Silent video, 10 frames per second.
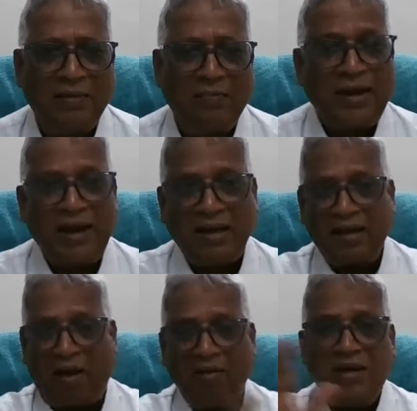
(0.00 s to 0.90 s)
but
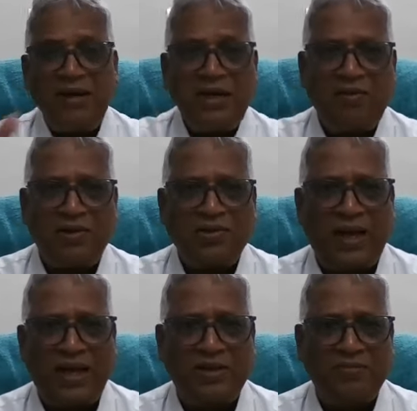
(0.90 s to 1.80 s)
the alternative also
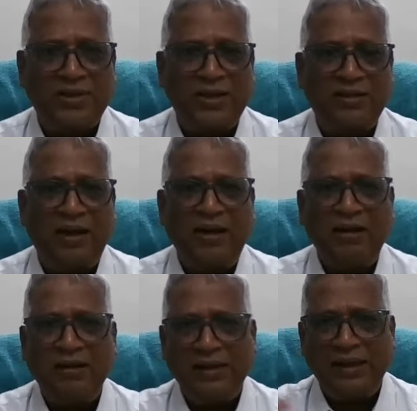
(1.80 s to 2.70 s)
has to be seen, that
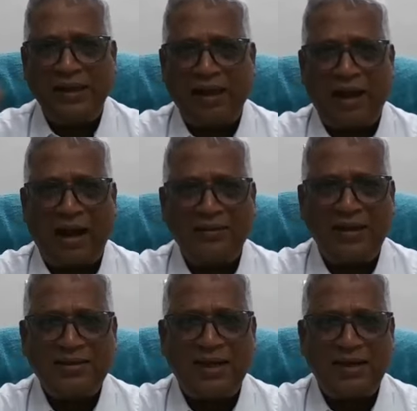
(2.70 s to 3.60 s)
the
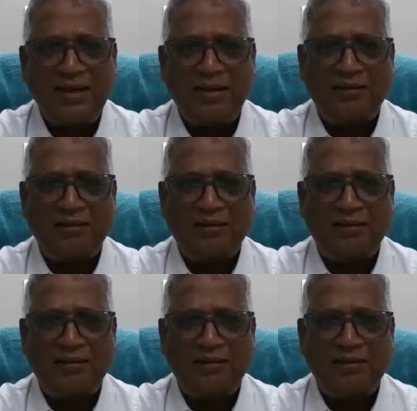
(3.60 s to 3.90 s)
other side,